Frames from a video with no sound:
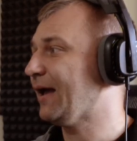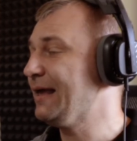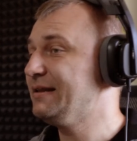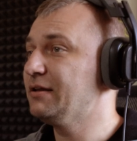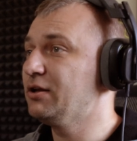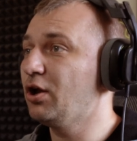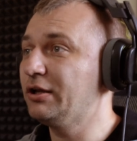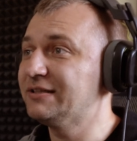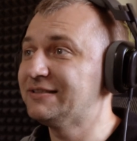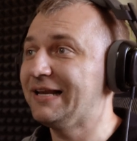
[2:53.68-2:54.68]
I didn't
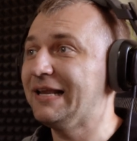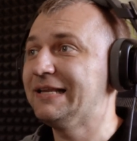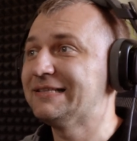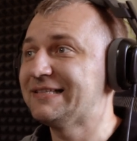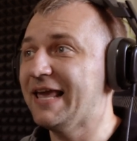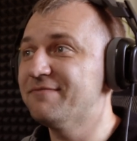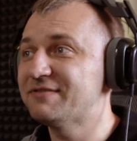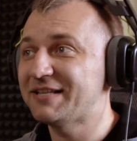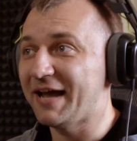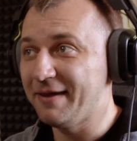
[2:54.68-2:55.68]
notice that it saves
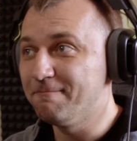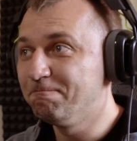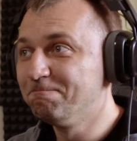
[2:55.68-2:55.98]
time.